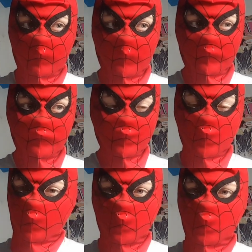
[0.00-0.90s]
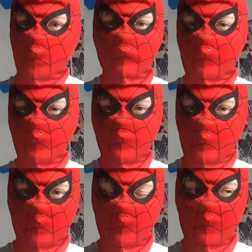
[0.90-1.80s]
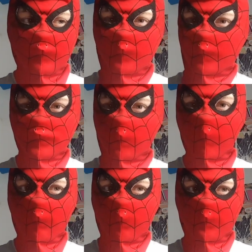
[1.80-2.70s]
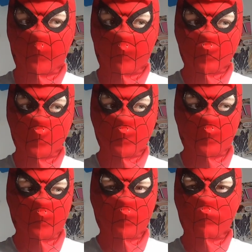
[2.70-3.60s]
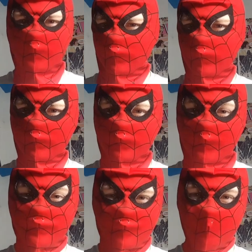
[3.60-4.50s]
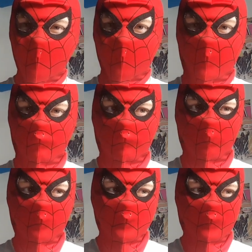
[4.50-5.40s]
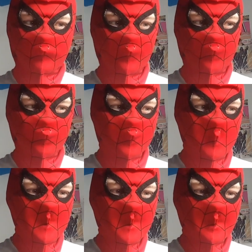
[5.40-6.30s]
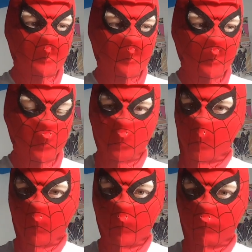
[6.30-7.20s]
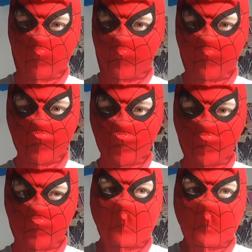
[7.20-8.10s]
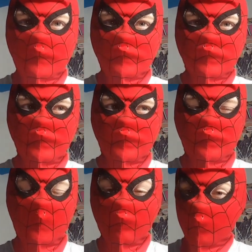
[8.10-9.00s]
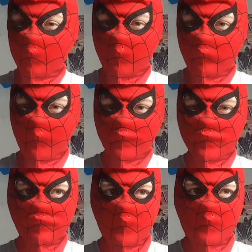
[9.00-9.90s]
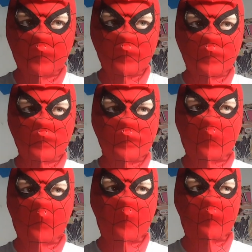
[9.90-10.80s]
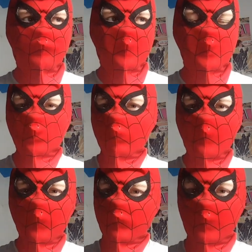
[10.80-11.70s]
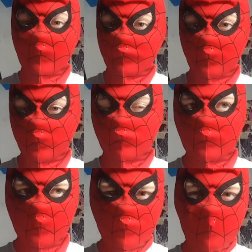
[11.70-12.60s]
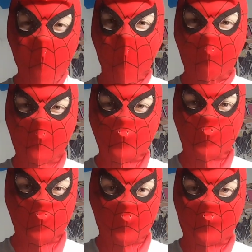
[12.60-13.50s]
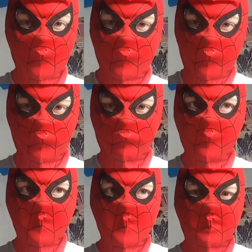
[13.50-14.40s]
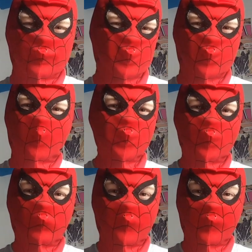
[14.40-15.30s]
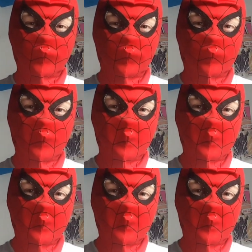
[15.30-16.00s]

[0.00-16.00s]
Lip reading: and it sent shivers down my entire body. I was just like, oh my God, that doesn't feel like a performance. That feels like a genuine reaction. And that really affected me. And there's so many themes in this movie, there's so many little messages that kick in that start to affect you.